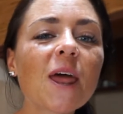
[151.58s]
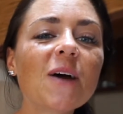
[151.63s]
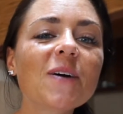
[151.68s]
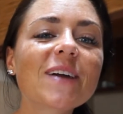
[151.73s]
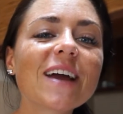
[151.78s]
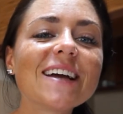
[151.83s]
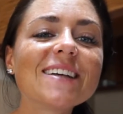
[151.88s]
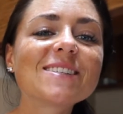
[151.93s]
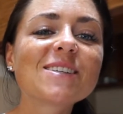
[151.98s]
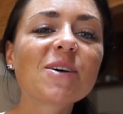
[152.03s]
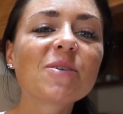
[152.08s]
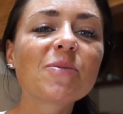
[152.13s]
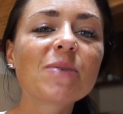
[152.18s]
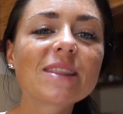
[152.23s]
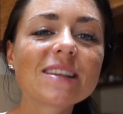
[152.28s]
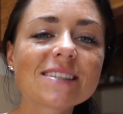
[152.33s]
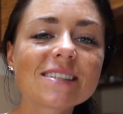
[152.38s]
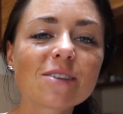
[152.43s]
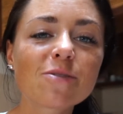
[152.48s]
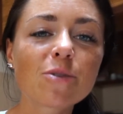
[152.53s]
okay, so
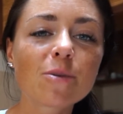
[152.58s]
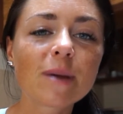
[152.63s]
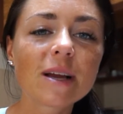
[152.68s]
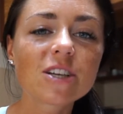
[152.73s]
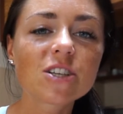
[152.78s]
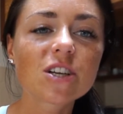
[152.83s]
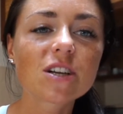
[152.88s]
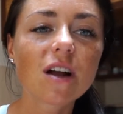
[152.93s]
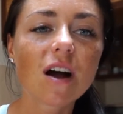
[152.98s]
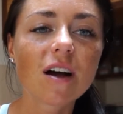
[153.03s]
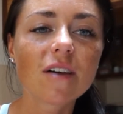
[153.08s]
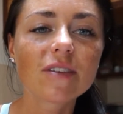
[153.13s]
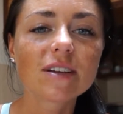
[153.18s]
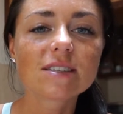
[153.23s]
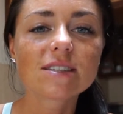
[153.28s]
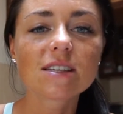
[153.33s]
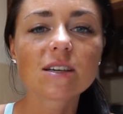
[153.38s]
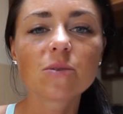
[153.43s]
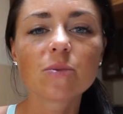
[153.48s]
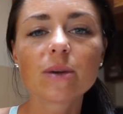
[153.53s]
with this information,
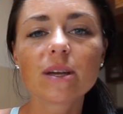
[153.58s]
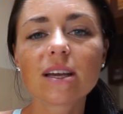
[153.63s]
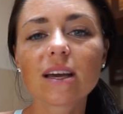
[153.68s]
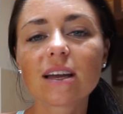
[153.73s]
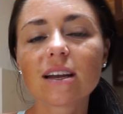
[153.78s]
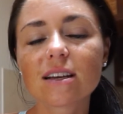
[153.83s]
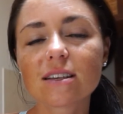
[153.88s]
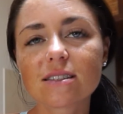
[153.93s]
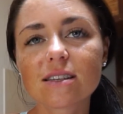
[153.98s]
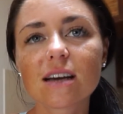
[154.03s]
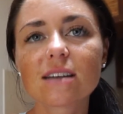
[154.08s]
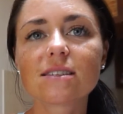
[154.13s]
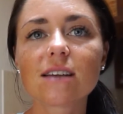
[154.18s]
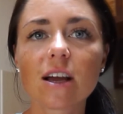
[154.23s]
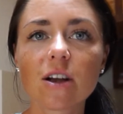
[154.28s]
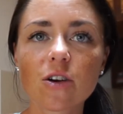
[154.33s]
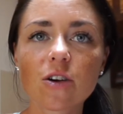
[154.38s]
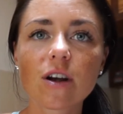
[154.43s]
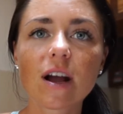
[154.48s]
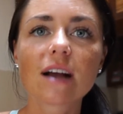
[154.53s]
obviously we can assess
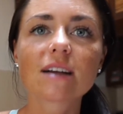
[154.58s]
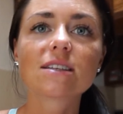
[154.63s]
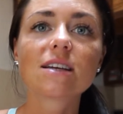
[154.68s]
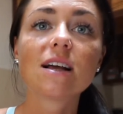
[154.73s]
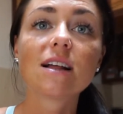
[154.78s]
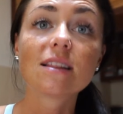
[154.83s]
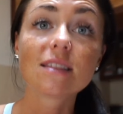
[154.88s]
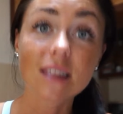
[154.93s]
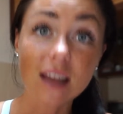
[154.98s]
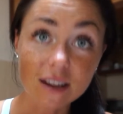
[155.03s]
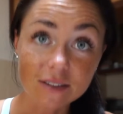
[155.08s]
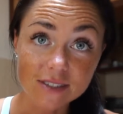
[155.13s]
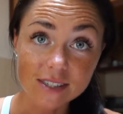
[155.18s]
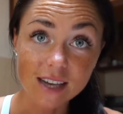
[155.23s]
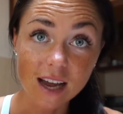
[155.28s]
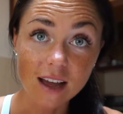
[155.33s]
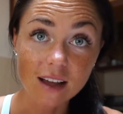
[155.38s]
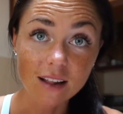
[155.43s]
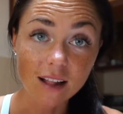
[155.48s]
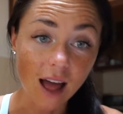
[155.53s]
and correct
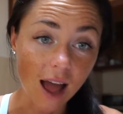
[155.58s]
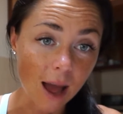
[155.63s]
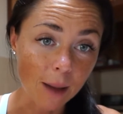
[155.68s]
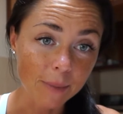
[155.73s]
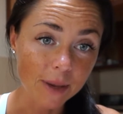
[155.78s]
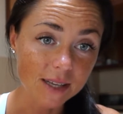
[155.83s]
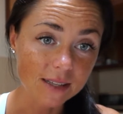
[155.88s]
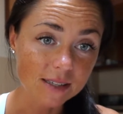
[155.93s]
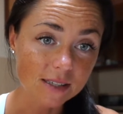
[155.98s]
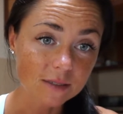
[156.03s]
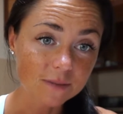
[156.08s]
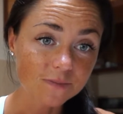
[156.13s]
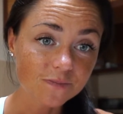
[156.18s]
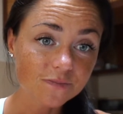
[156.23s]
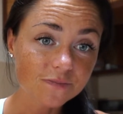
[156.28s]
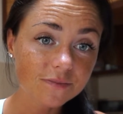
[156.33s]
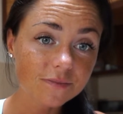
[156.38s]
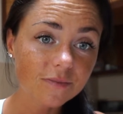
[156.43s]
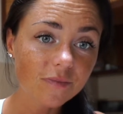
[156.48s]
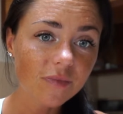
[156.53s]
lifestyle habits,
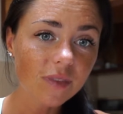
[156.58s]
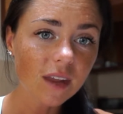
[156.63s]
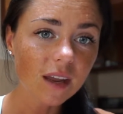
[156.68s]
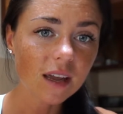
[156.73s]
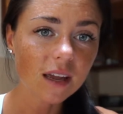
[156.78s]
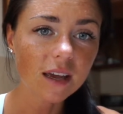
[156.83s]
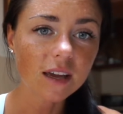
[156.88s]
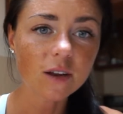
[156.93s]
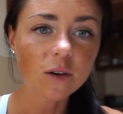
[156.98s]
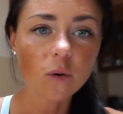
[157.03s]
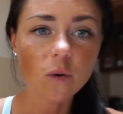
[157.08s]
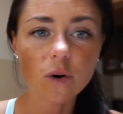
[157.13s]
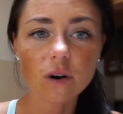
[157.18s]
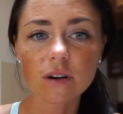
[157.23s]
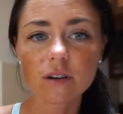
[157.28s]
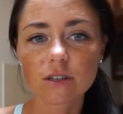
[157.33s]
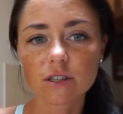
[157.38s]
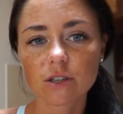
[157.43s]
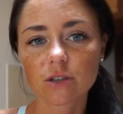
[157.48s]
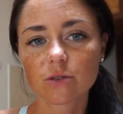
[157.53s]
in
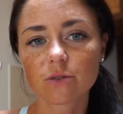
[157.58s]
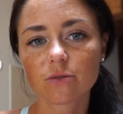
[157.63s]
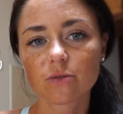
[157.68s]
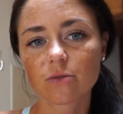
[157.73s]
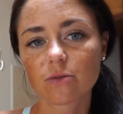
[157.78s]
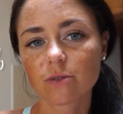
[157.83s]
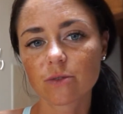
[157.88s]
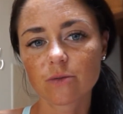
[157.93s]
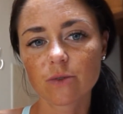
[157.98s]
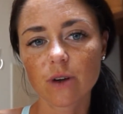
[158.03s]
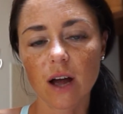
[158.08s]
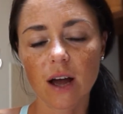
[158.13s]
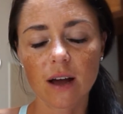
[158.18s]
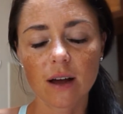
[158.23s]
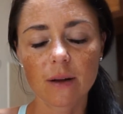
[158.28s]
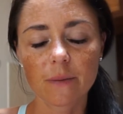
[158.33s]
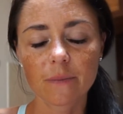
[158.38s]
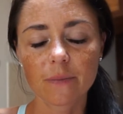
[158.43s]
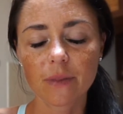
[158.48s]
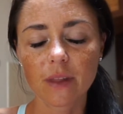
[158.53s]
order to
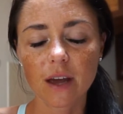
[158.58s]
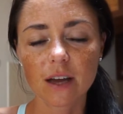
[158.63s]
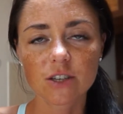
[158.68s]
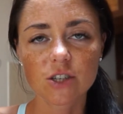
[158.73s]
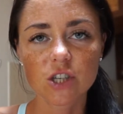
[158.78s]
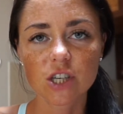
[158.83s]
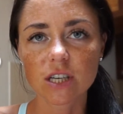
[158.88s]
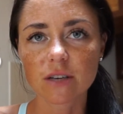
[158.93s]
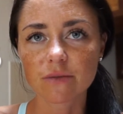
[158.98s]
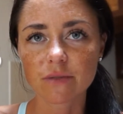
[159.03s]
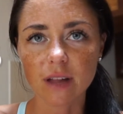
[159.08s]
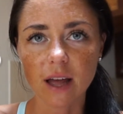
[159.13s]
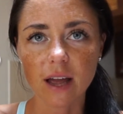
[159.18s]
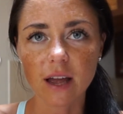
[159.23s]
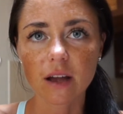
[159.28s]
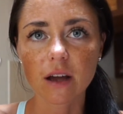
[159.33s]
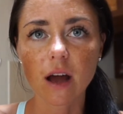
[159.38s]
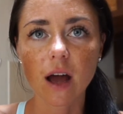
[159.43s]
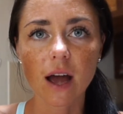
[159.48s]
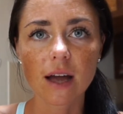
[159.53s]
um, achieve
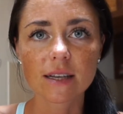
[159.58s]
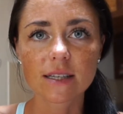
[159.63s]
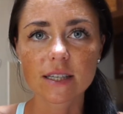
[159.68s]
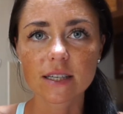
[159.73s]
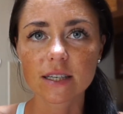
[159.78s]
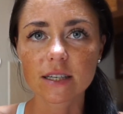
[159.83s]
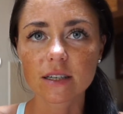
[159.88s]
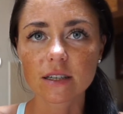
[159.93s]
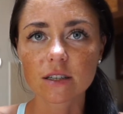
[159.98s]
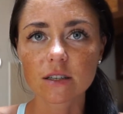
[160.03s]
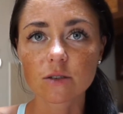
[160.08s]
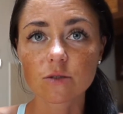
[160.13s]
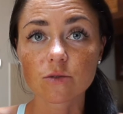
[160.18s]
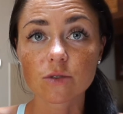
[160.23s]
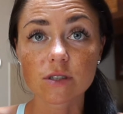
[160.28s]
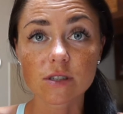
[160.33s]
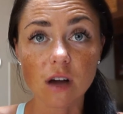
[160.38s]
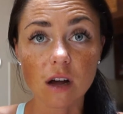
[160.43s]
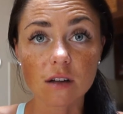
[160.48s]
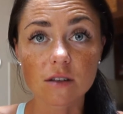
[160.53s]
like ideal
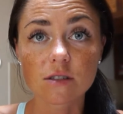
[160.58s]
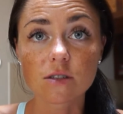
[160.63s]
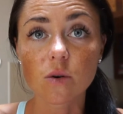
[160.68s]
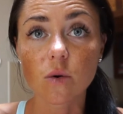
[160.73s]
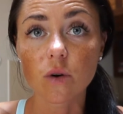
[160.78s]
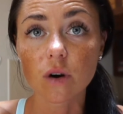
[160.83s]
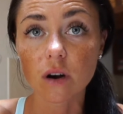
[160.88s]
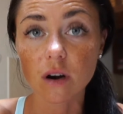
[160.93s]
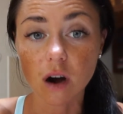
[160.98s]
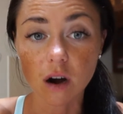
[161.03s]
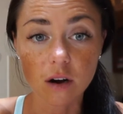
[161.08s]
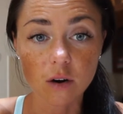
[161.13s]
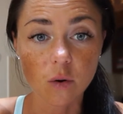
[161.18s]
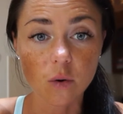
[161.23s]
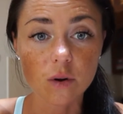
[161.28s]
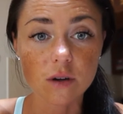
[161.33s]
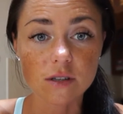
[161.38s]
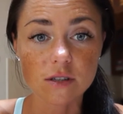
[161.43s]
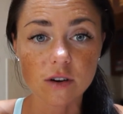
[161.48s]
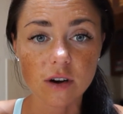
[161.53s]
results or our
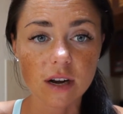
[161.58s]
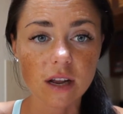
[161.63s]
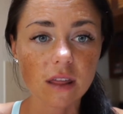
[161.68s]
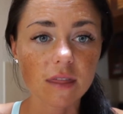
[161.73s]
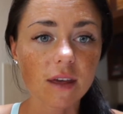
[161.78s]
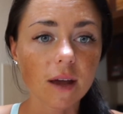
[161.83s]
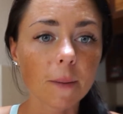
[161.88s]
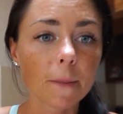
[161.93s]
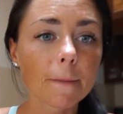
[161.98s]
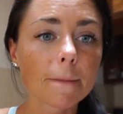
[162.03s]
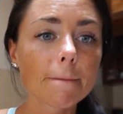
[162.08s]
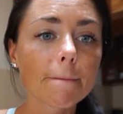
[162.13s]
goals or anything.